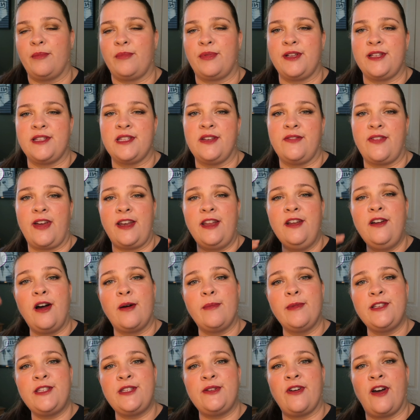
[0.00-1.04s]
Please leave any
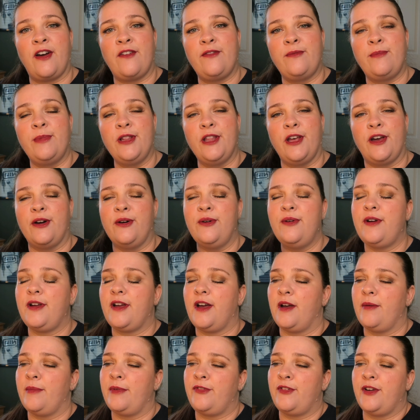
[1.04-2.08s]
comments you have below.
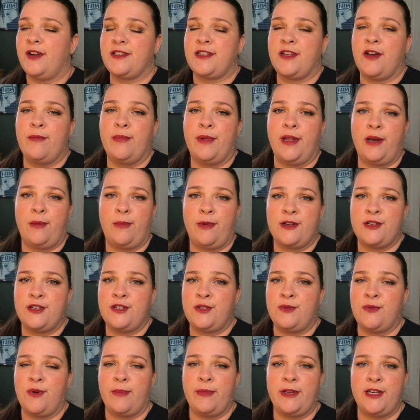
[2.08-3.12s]
If you guys have blending
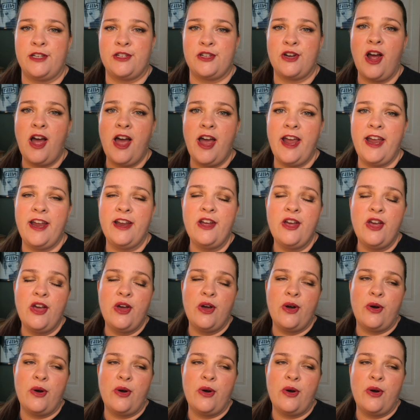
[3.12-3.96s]
brushes you want me to try